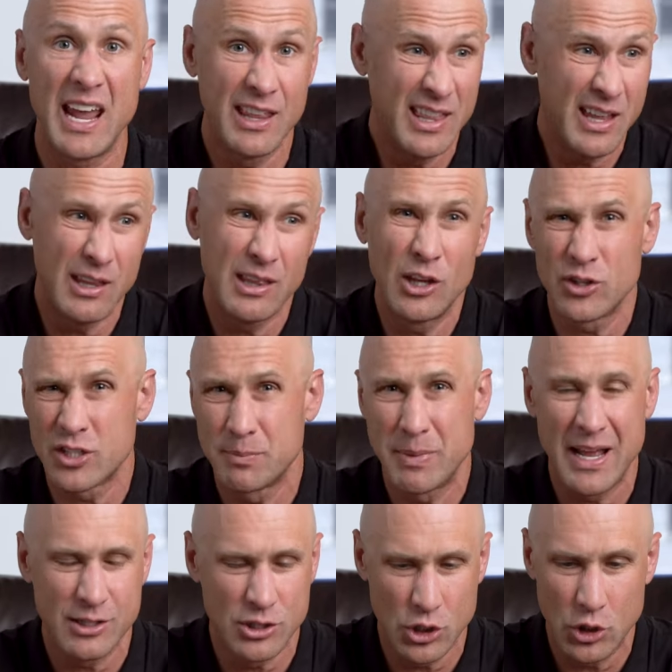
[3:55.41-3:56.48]
And they'll
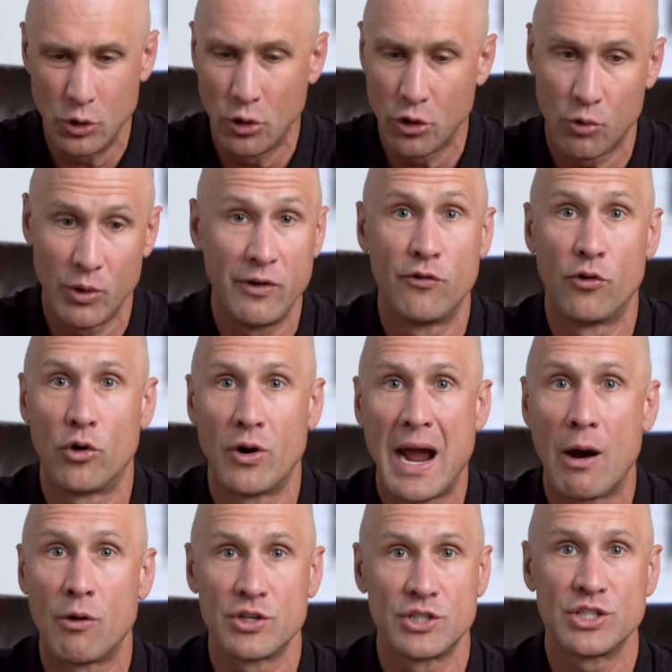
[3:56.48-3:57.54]
spend two, three, four
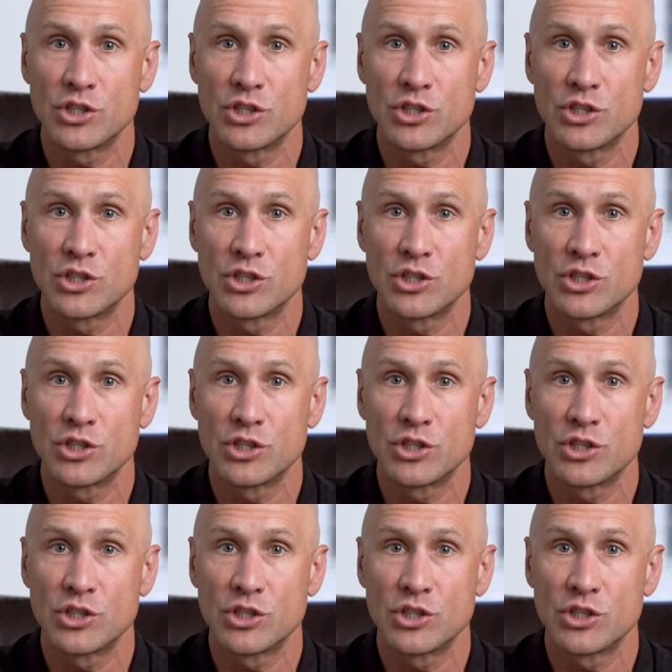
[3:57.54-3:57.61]
hours